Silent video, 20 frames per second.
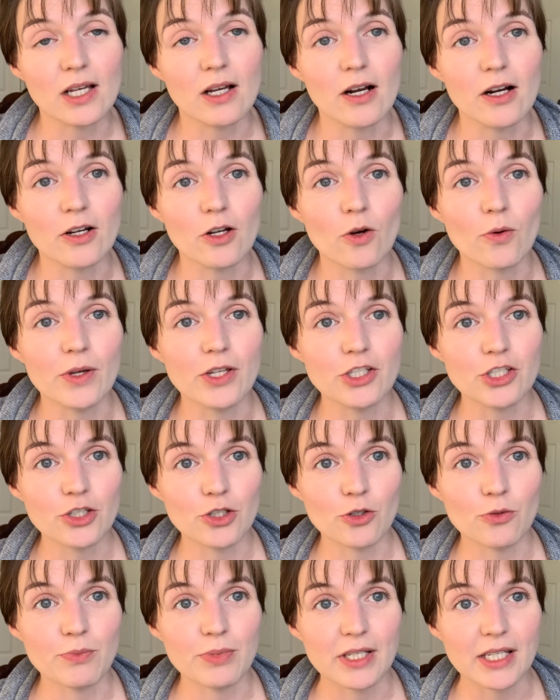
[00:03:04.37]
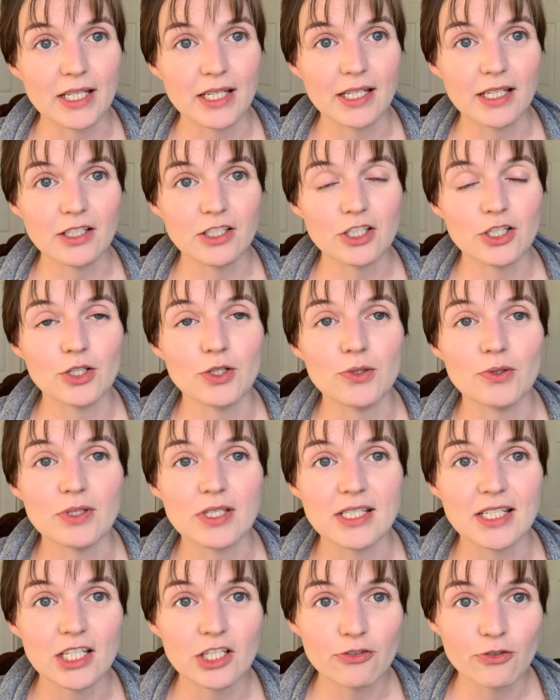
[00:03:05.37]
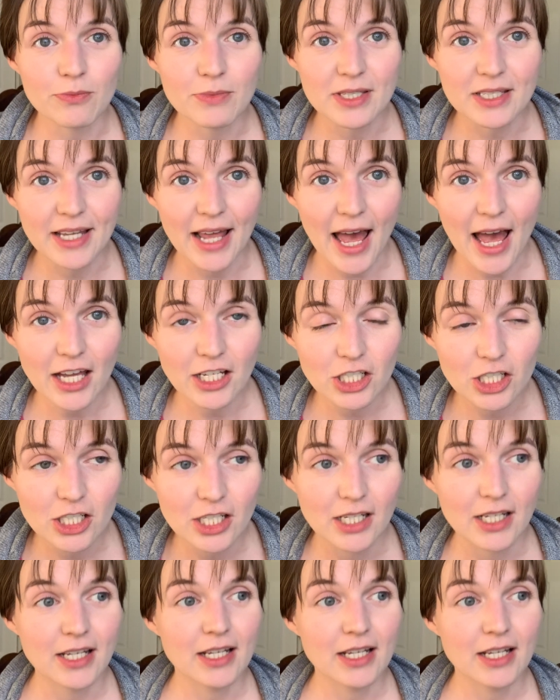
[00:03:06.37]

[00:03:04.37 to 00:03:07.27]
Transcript: are going to be to stitch from stash.